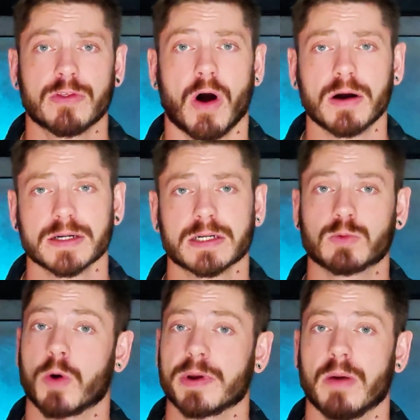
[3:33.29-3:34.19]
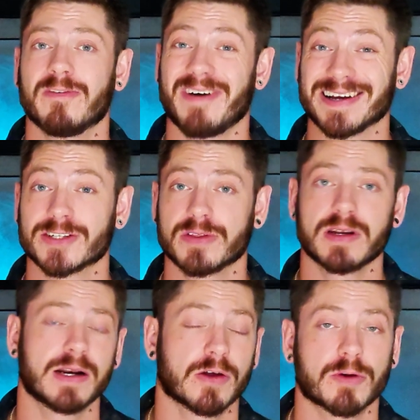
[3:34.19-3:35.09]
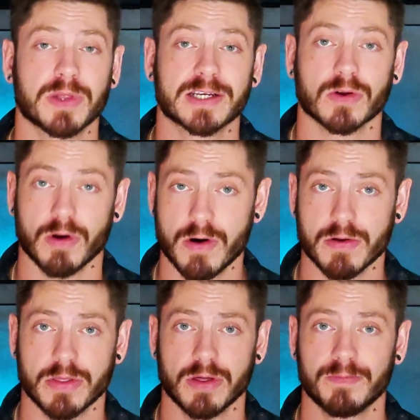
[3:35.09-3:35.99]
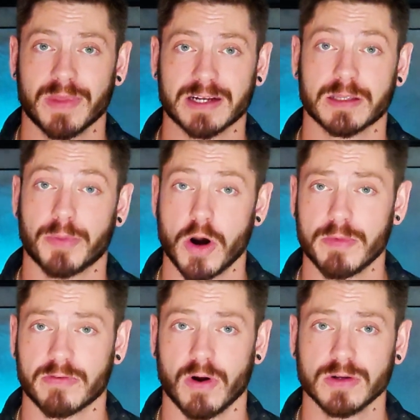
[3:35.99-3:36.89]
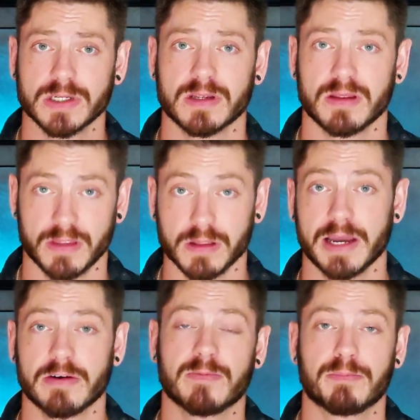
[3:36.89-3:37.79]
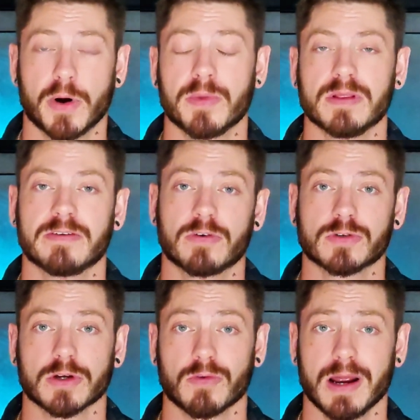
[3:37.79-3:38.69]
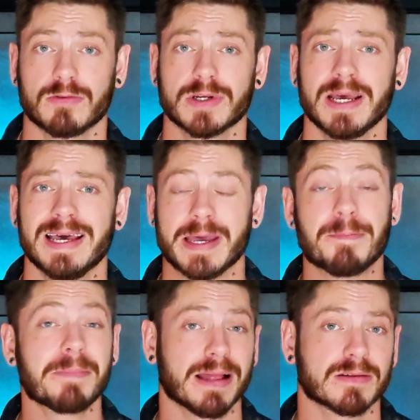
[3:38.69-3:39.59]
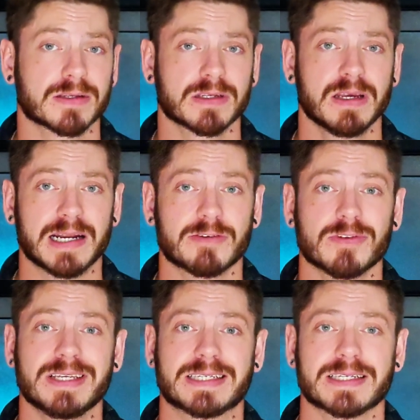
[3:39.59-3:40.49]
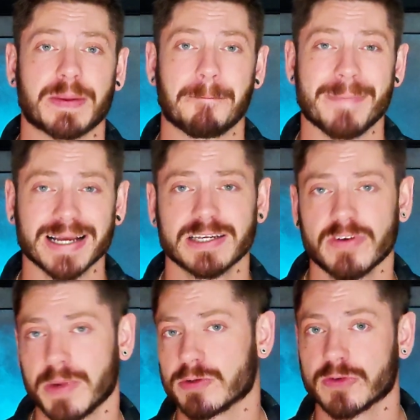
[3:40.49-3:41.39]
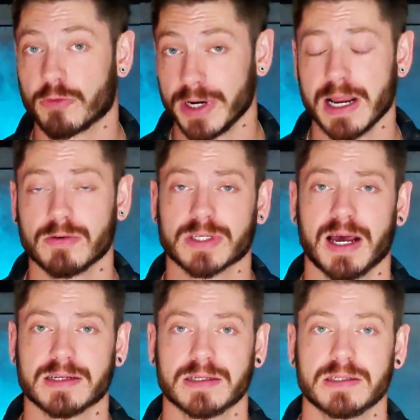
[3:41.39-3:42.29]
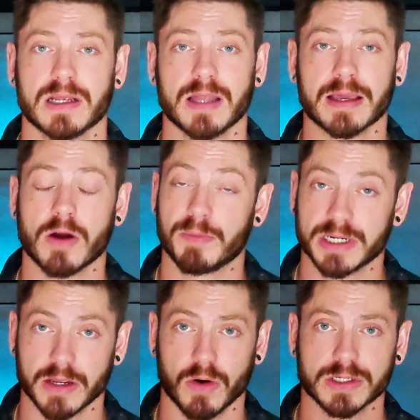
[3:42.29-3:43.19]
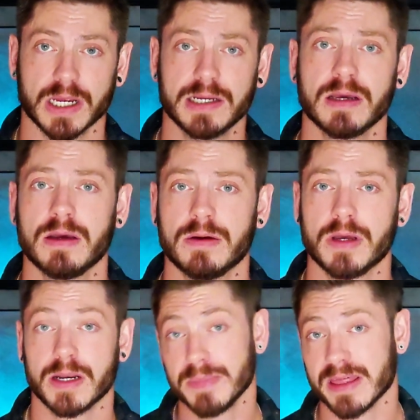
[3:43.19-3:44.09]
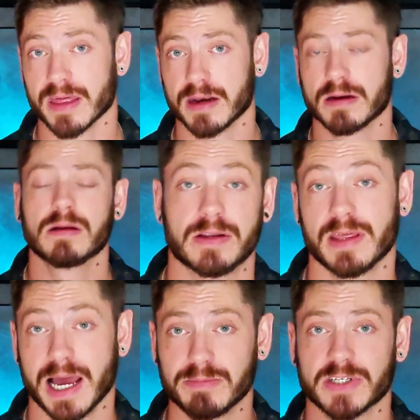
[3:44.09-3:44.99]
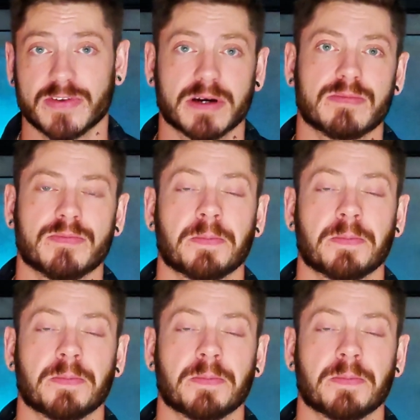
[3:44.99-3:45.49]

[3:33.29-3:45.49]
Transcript: The Arctic is warming up faster than any other place on Earth. As the permafrost, the layer of permanently frozen ground, it melts and it releases massive amounts of greenhouse gases like carbon dioxide and methane into the atmosphere.